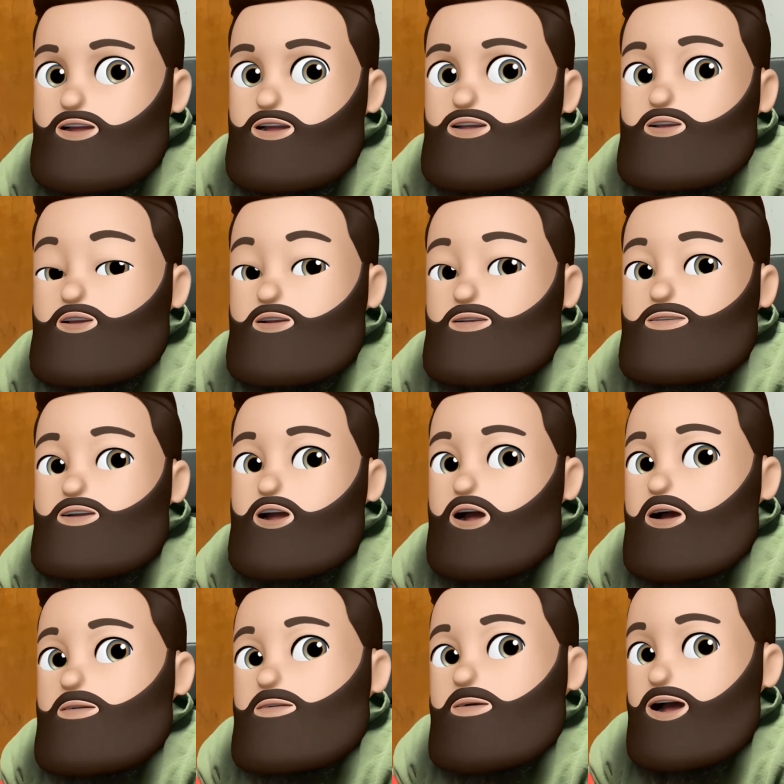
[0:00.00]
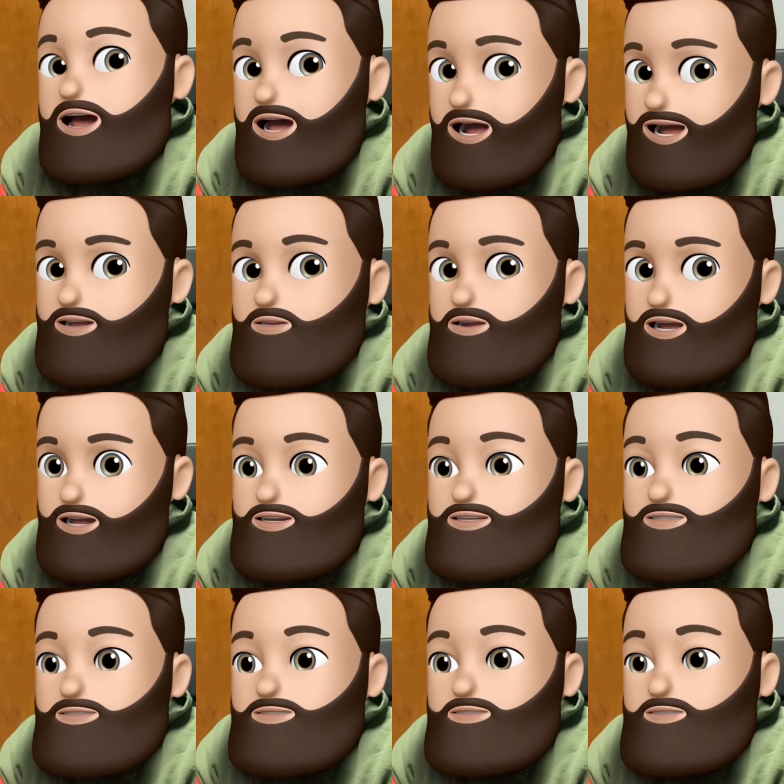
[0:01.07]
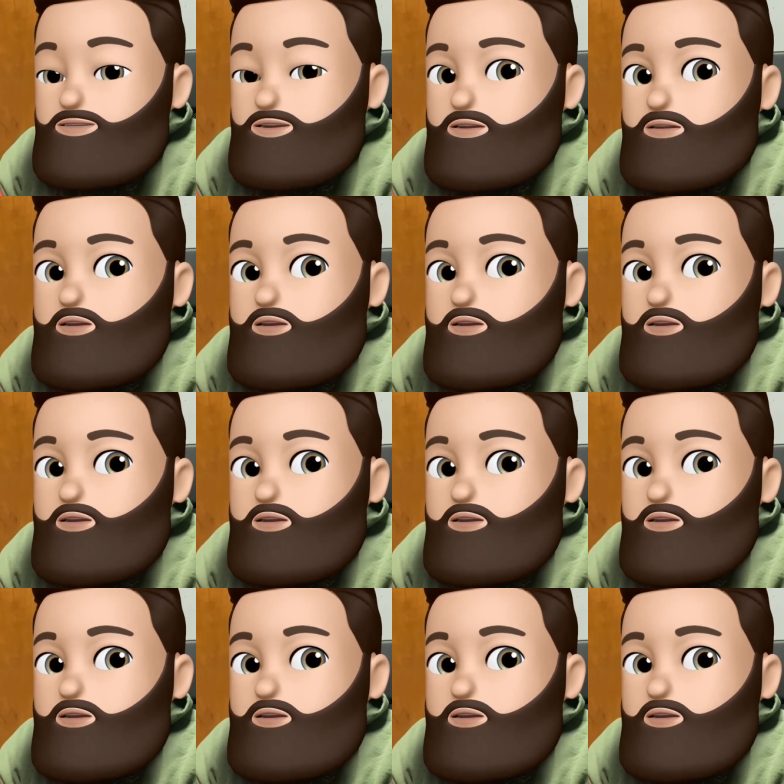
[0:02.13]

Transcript: So if you're a pirate, you